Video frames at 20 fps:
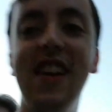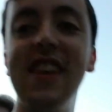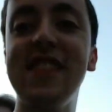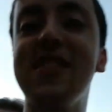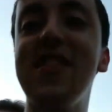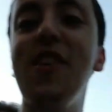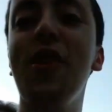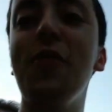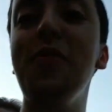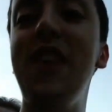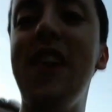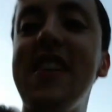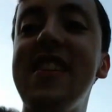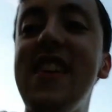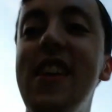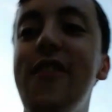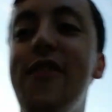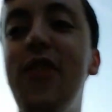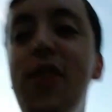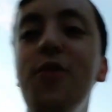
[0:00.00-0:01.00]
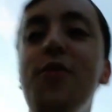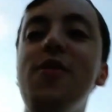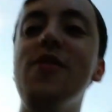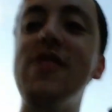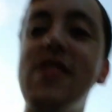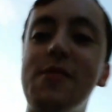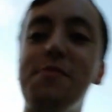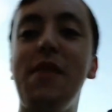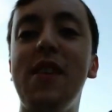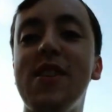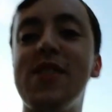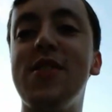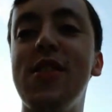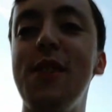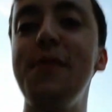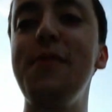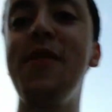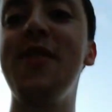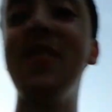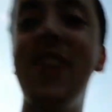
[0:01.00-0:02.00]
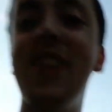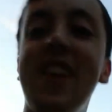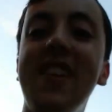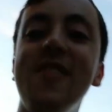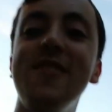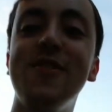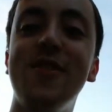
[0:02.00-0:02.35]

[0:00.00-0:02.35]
It's the only way I can get viewers is by streaming under Halo